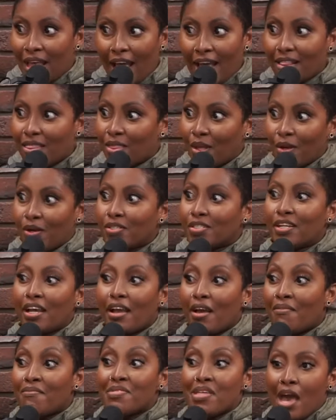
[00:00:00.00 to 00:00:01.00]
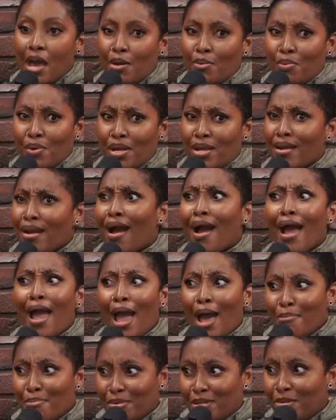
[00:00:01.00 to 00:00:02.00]
that Thursday of that week, I
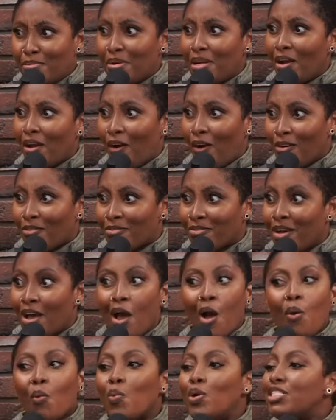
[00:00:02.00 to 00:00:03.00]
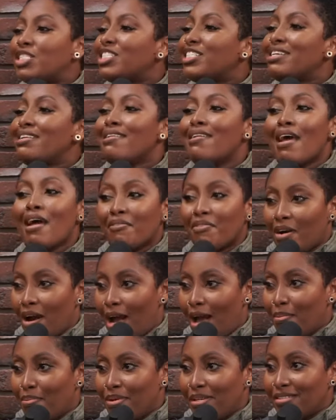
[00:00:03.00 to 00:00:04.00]
happen to be off, mm-hmm. which never
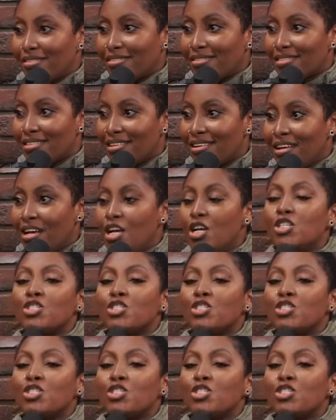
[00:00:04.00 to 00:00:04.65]
happens. Mm-hmm.